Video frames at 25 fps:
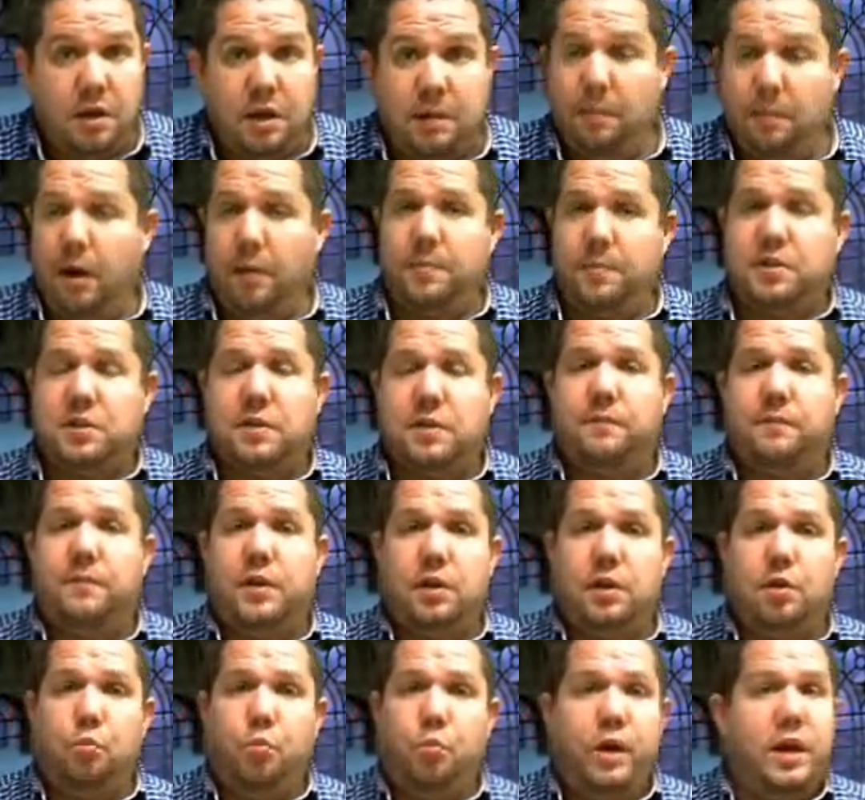It might be
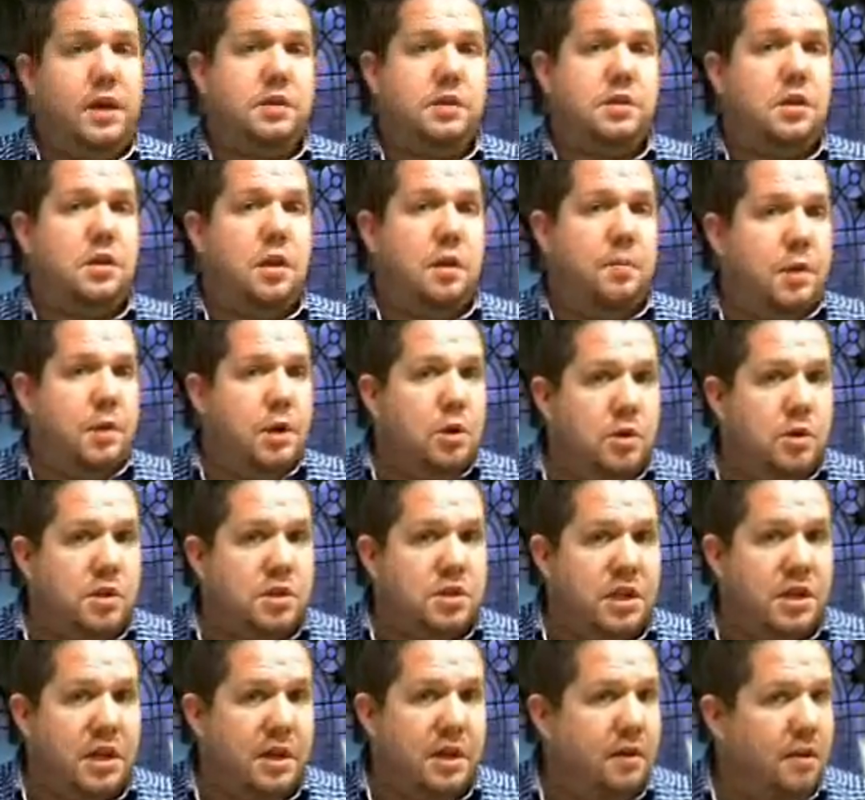something that we as a
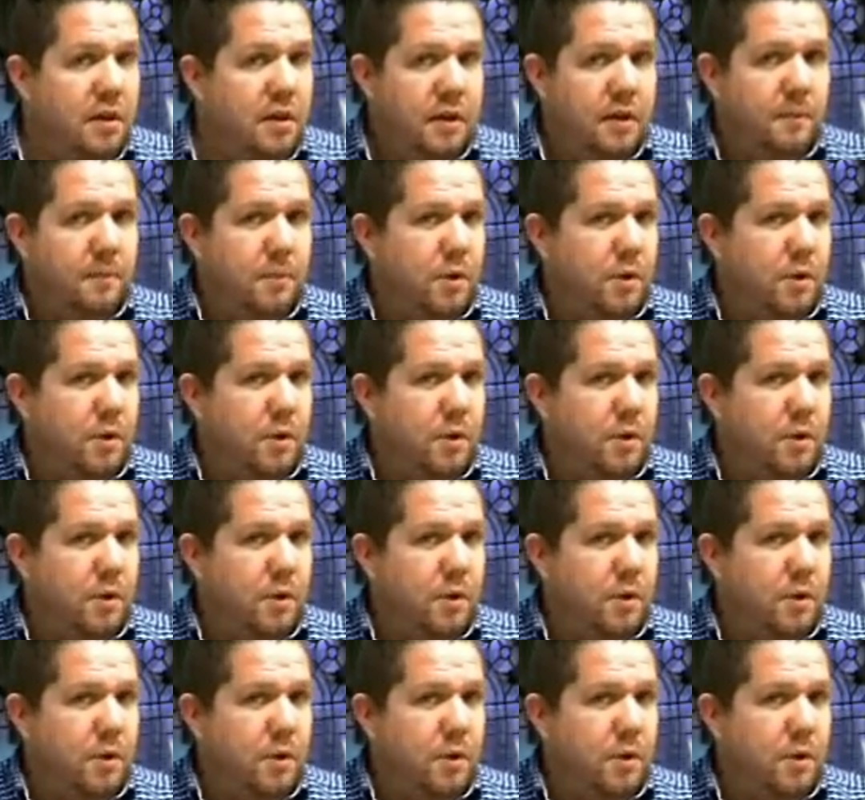community,